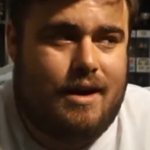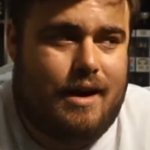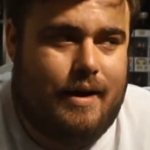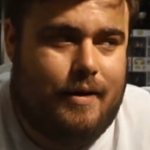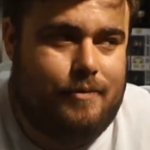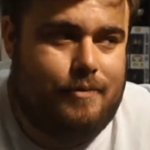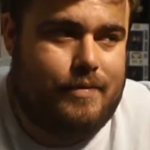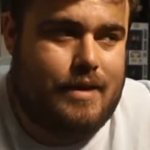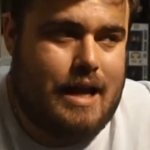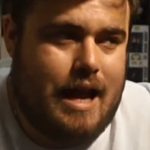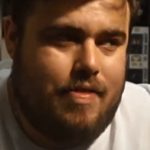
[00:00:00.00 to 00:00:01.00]

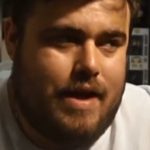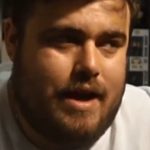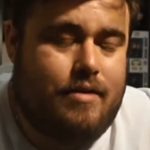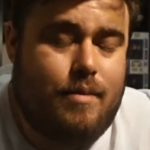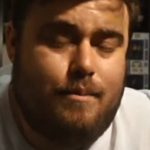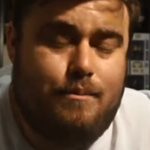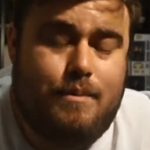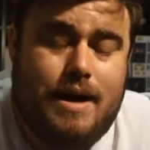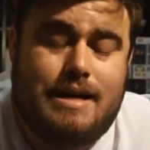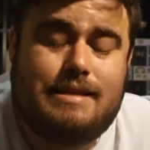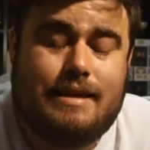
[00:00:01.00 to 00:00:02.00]
and they are
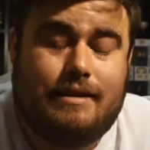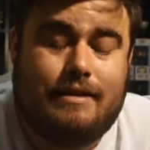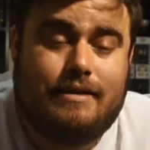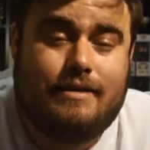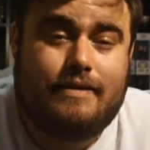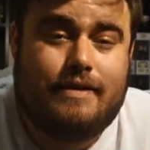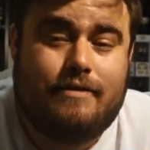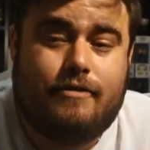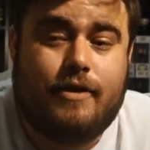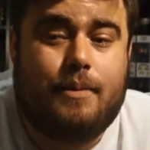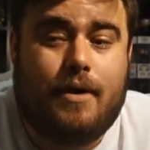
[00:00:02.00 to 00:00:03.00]
amazing
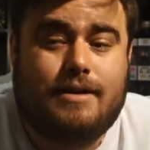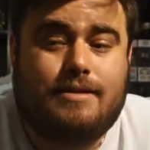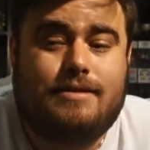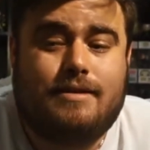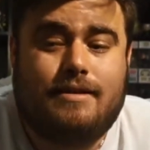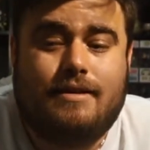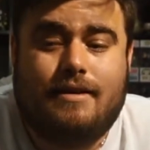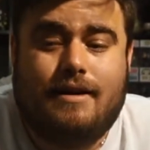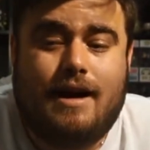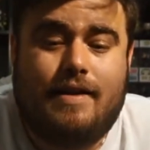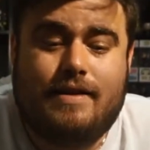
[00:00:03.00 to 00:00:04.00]
for the price.
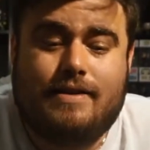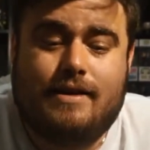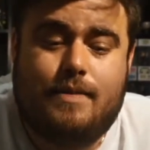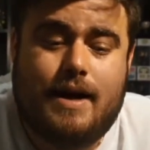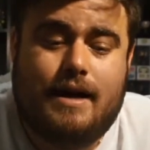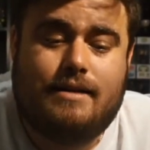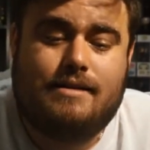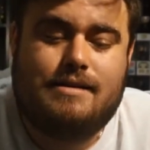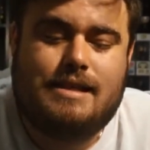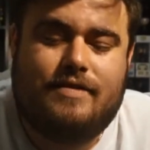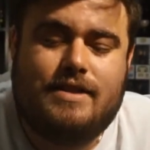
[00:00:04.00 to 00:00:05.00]
I think they're about
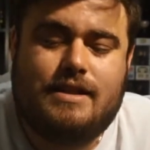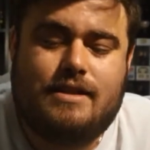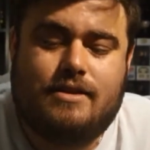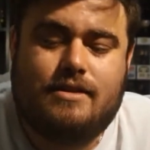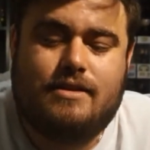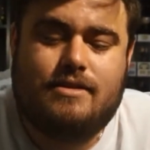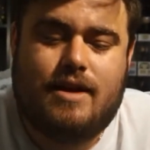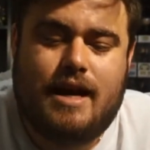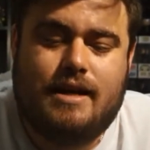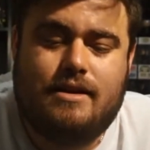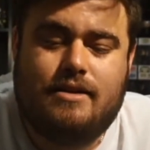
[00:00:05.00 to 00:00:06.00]
$70 or
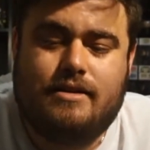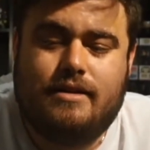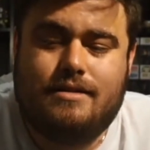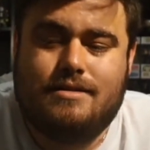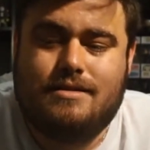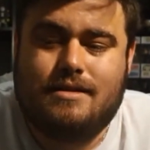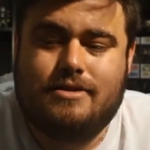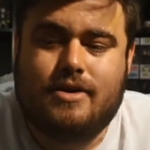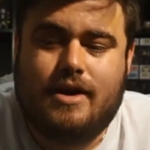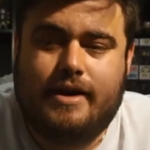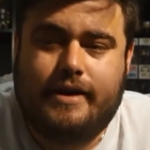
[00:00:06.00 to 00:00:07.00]
$80
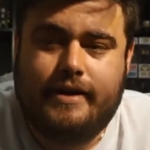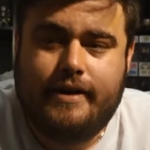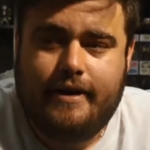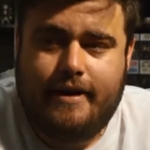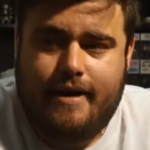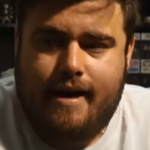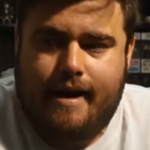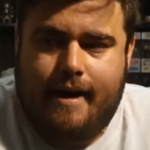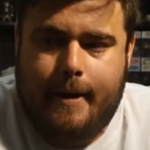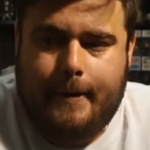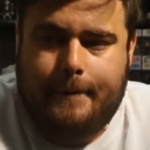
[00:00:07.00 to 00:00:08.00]
Australian,
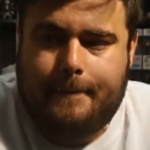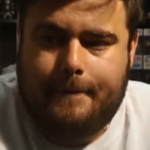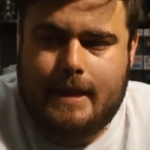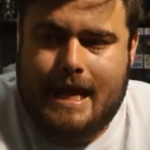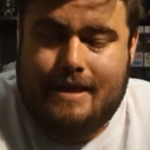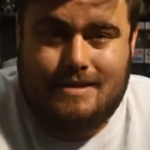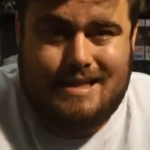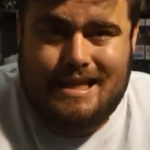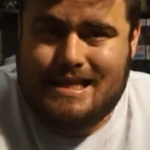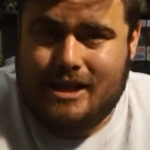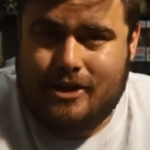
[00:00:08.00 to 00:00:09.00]
and the
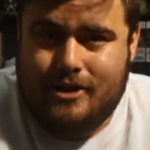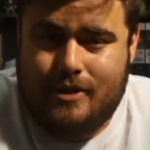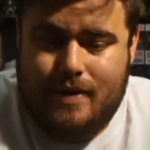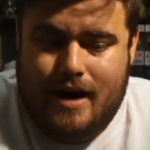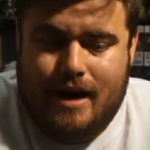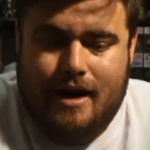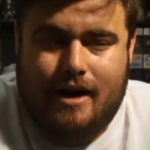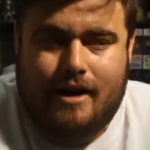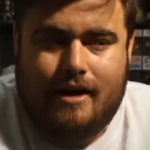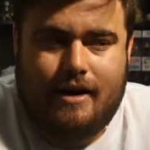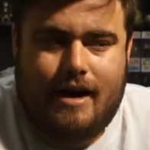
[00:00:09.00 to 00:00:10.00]
detail on them
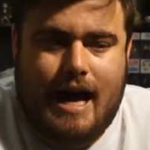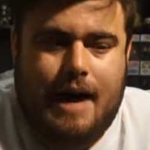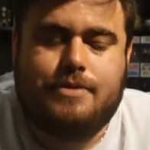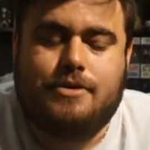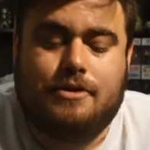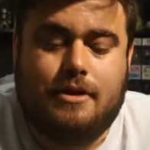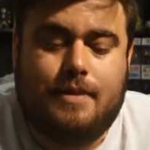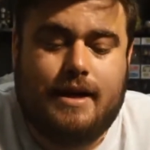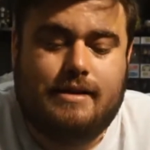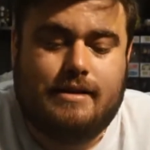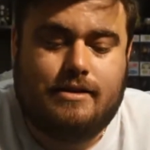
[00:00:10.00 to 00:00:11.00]
are absolutely
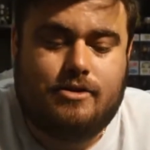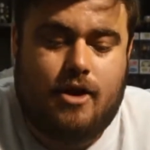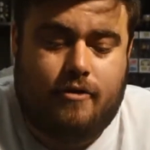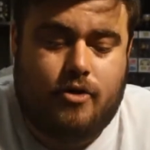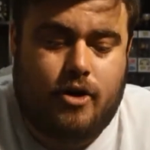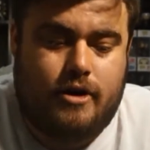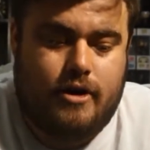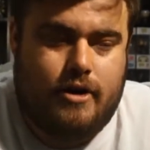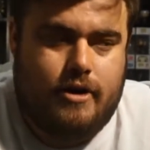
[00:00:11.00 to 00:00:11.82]
amazing. So I've got